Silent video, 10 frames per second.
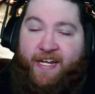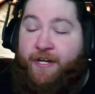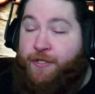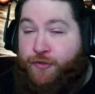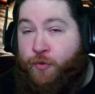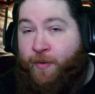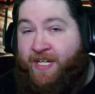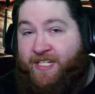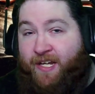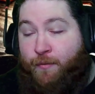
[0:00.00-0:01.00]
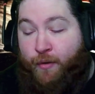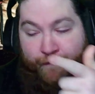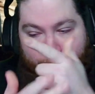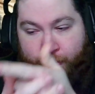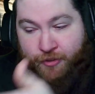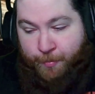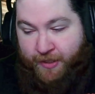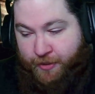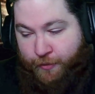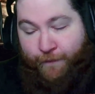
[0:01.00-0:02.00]
Now, you do waste ammo. If you use a
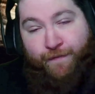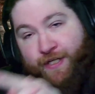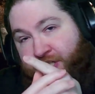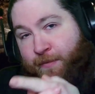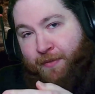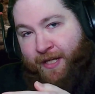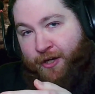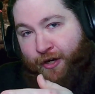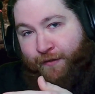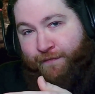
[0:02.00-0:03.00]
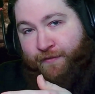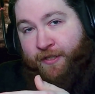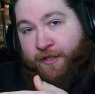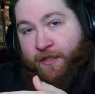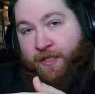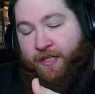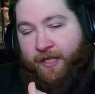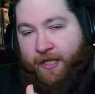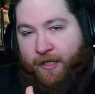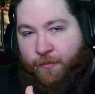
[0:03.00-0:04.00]
pistol to finish something off,
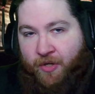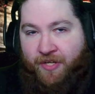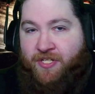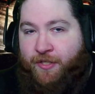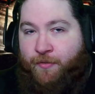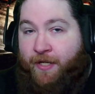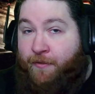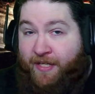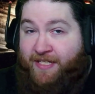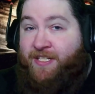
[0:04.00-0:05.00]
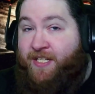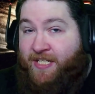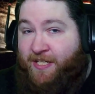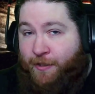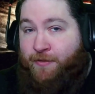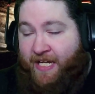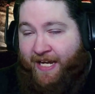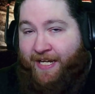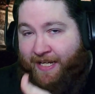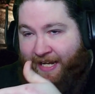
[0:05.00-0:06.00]
while it's on the ground, that does still
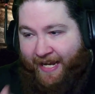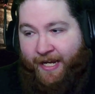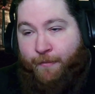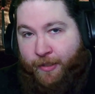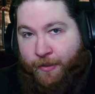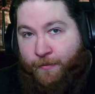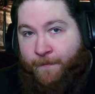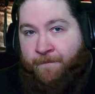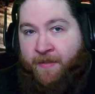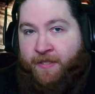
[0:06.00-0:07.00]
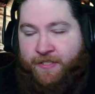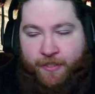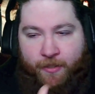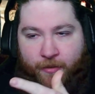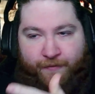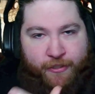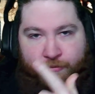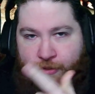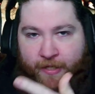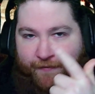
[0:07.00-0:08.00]
take an ammo. So if
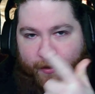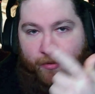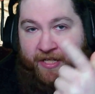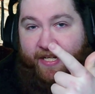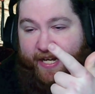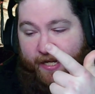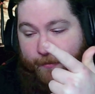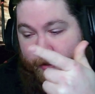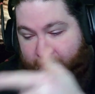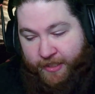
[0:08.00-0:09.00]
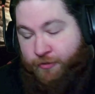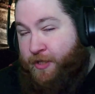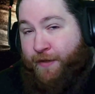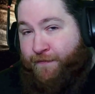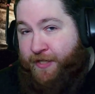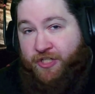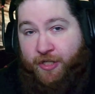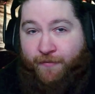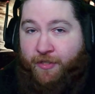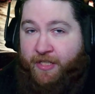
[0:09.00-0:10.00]
you run out of ammo and then you try to finish it
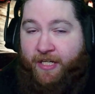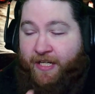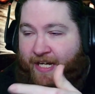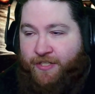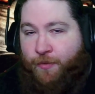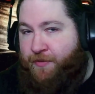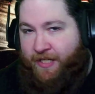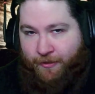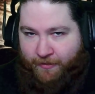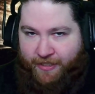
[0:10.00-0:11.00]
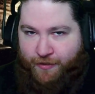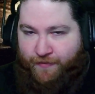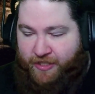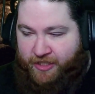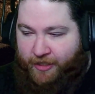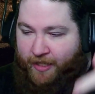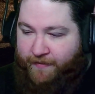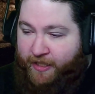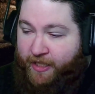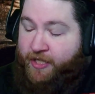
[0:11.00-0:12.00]
off with a gun, I don't think it'll let you finish it
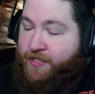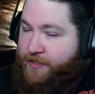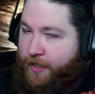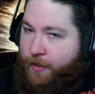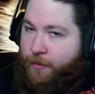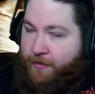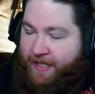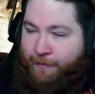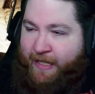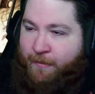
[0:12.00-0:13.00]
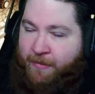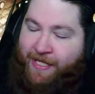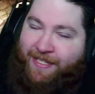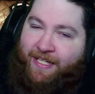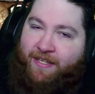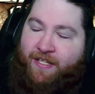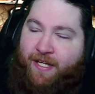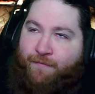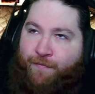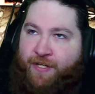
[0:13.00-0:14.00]
off. So keep that in mind,
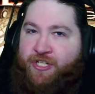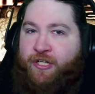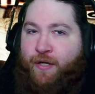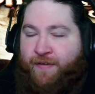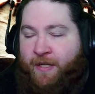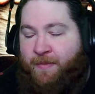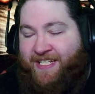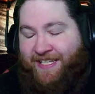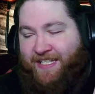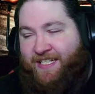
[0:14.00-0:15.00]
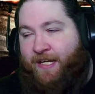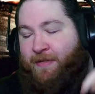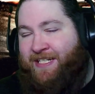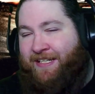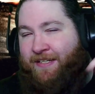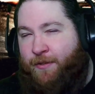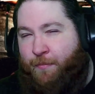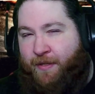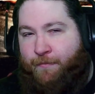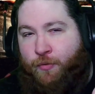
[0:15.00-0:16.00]
that finishing off enemies in this game is a little
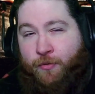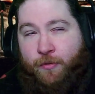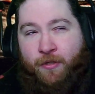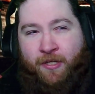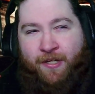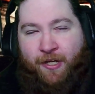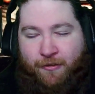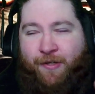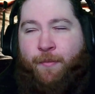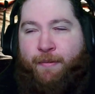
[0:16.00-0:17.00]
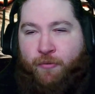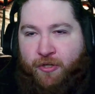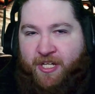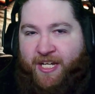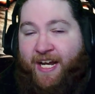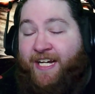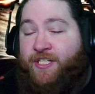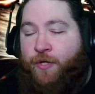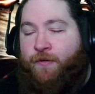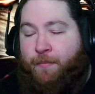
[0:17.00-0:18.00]
bit wonky. I
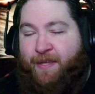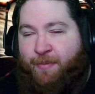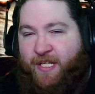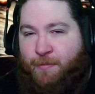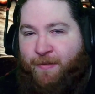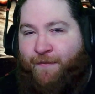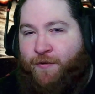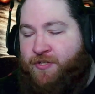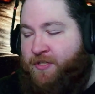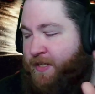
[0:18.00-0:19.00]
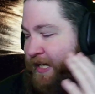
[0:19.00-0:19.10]
don't know about the PSP version.